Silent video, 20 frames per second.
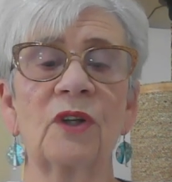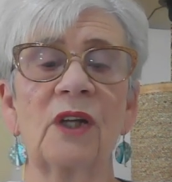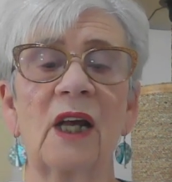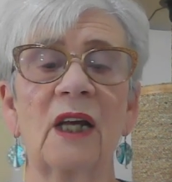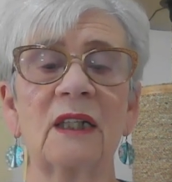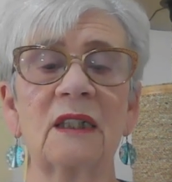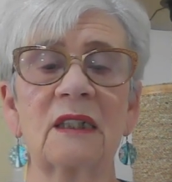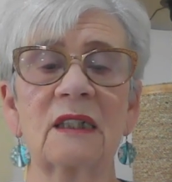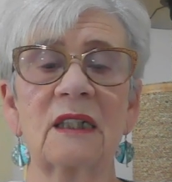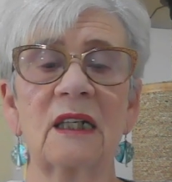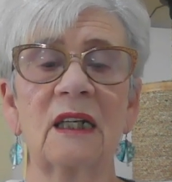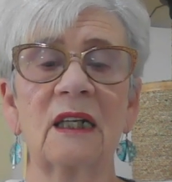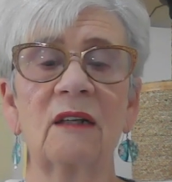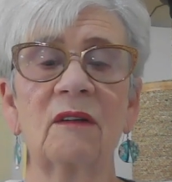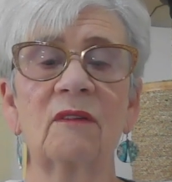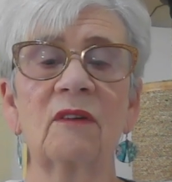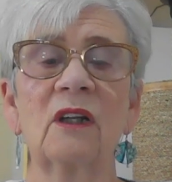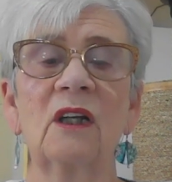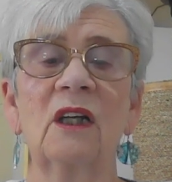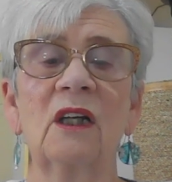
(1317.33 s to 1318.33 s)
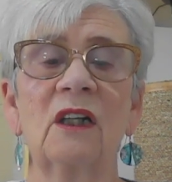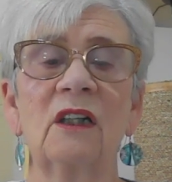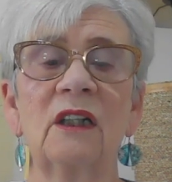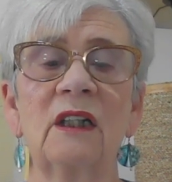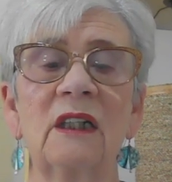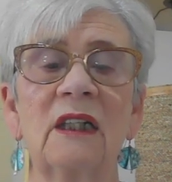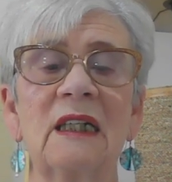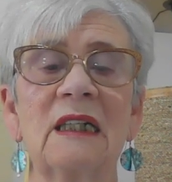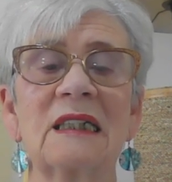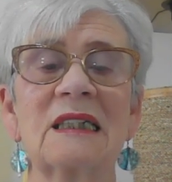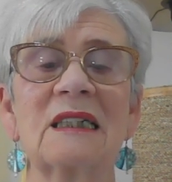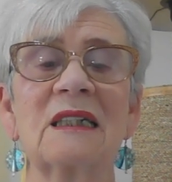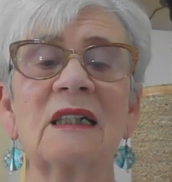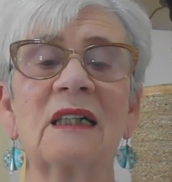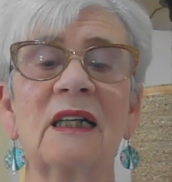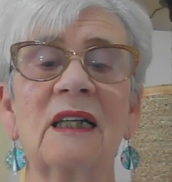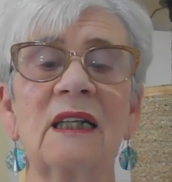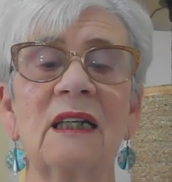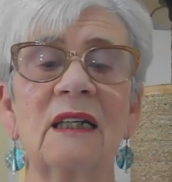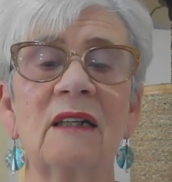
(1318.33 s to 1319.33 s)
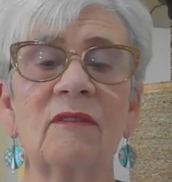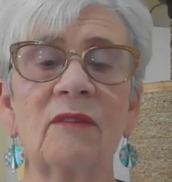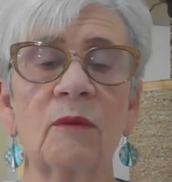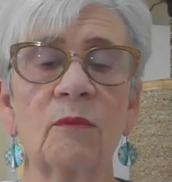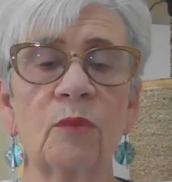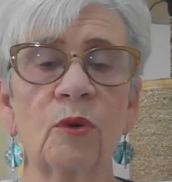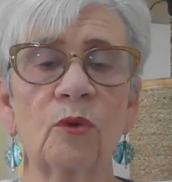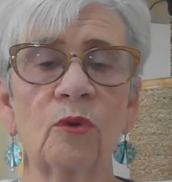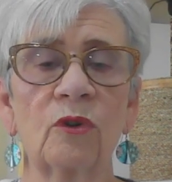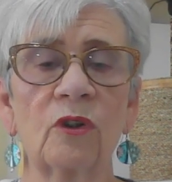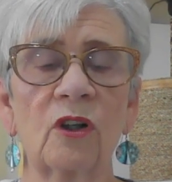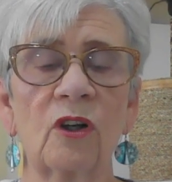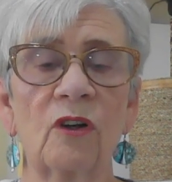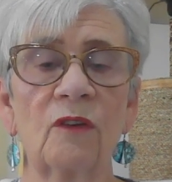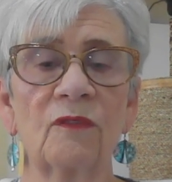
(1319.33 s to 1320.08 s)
the 18th, you need to leave important